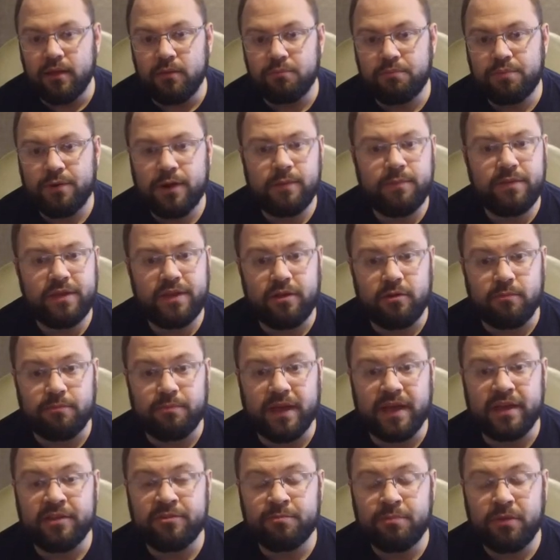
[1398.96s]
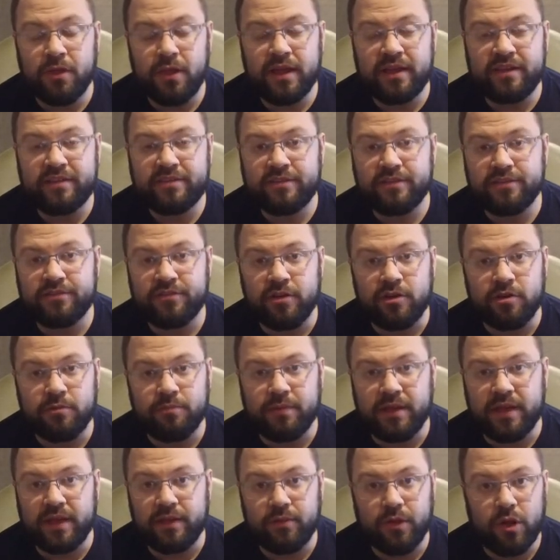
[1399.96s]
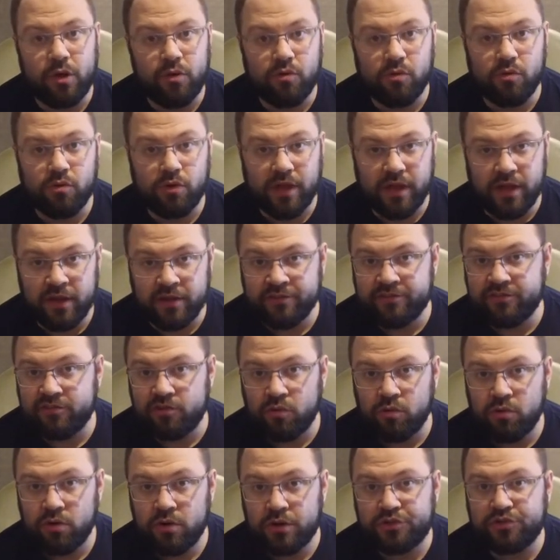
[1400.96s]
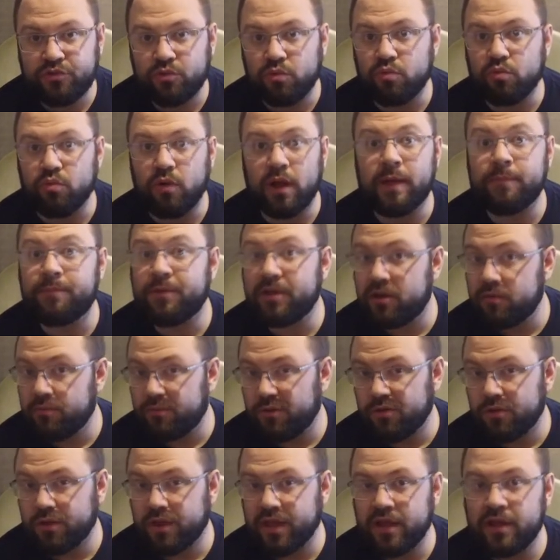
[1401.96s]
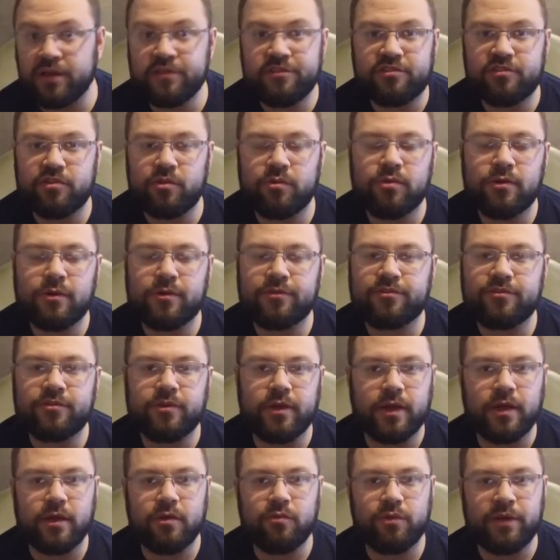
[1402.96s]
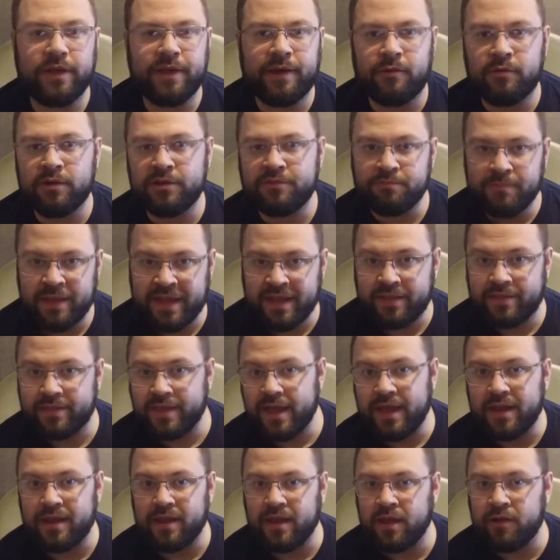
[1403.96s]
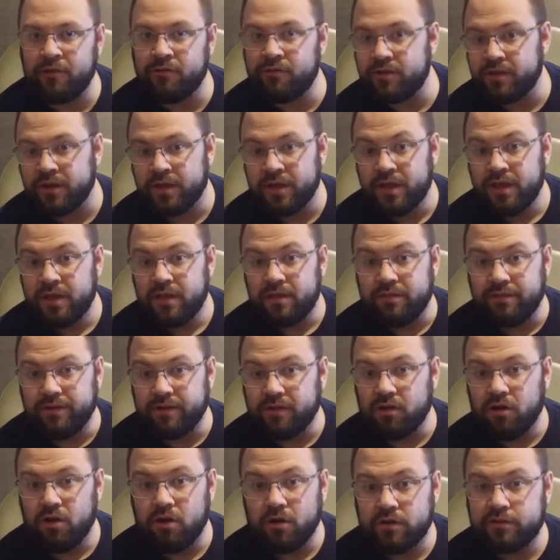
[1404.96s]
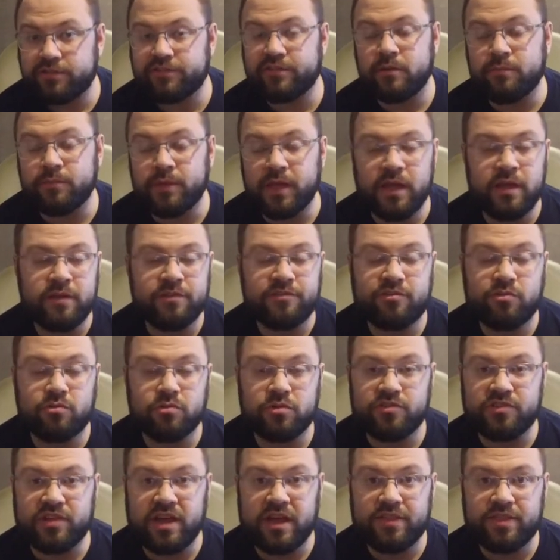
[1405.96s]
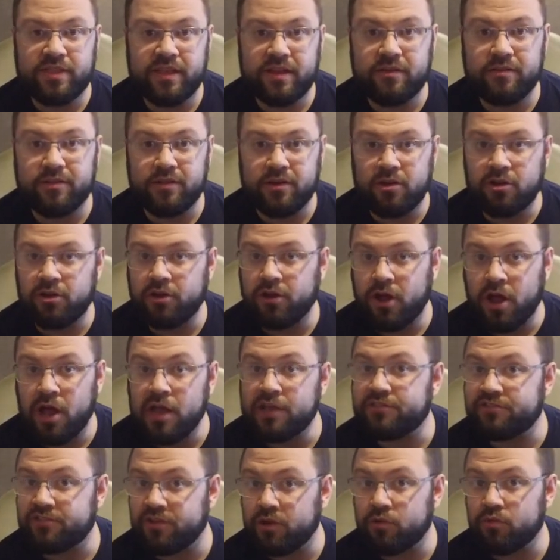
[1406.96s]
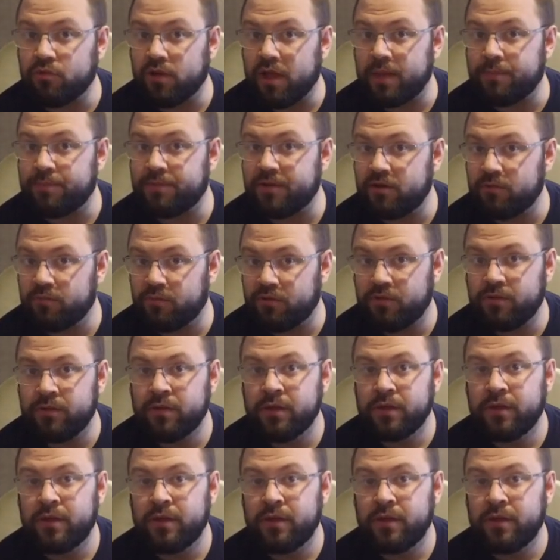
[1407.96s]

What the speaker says: Probably your best place is going to be local gun stores, reputable gun stores. We always make that note. There are some gun stores out there that are not so reputable,